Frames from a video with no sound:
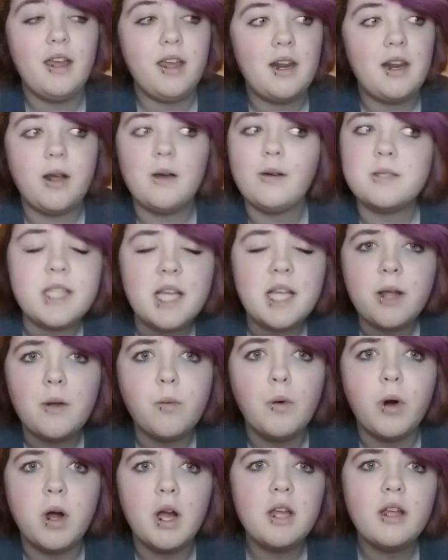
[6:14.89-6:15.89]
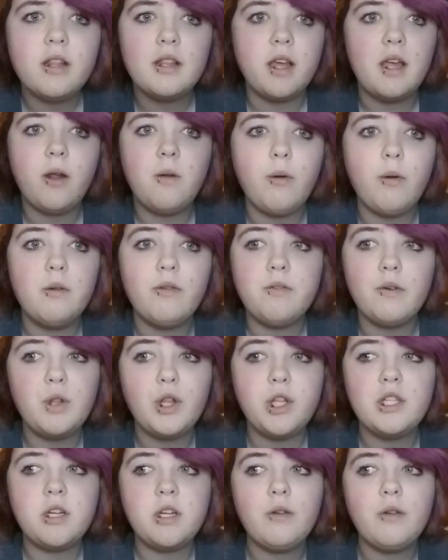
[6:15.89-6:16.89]
And I was like, what? Like, we've
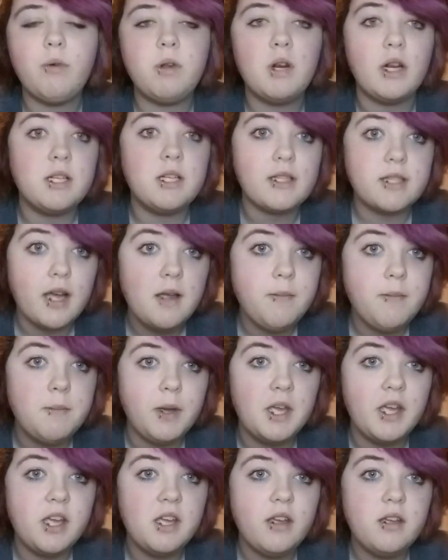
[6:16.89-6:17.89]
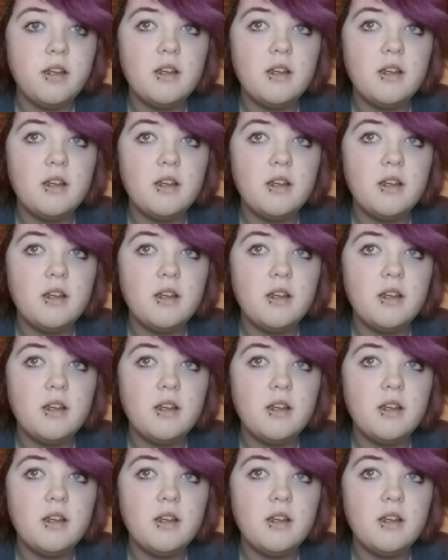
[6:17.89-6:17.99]
only done one assignment.